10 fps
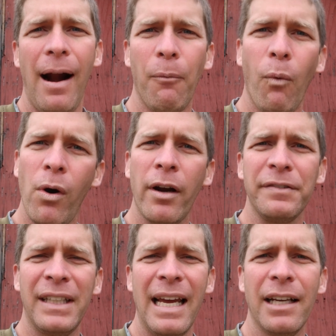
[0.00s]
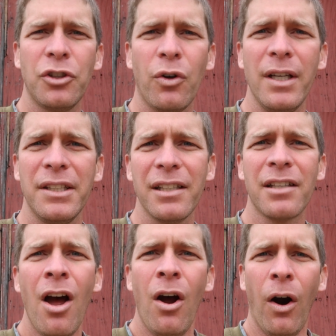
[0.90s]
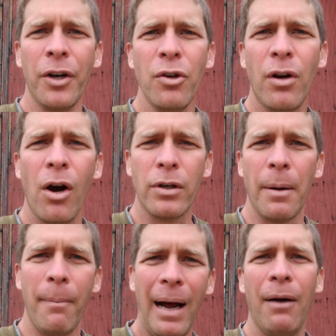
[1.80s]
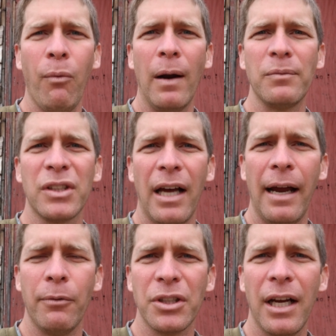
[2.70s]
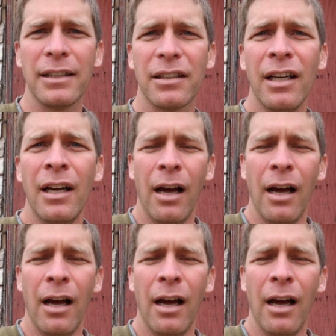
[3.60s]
I'm one of 10 choices, or you go to my website, which has a,